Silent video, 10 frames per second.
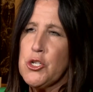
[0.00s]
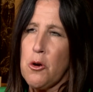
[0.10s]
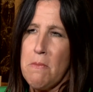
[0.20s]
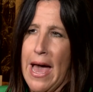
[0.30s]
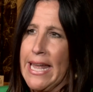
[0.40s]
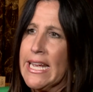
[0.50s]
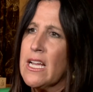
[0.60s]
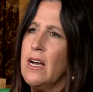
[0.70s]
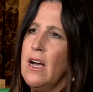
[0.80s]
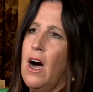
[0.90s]

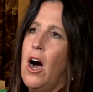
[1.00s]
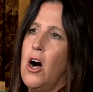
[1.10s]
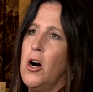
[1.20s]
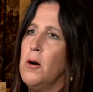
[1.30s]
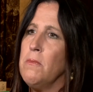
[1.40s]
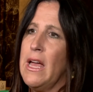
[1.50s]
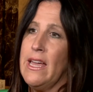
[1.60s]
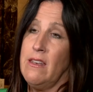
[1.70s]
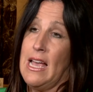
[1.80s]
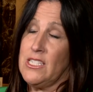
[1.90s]
traumatic um,
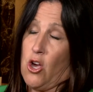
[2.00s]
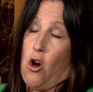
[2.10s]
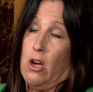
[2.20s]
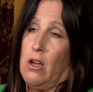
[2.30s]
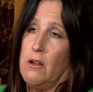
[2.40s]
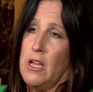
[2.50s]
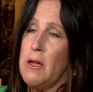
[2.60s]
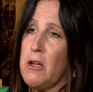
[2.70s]
and has a, a,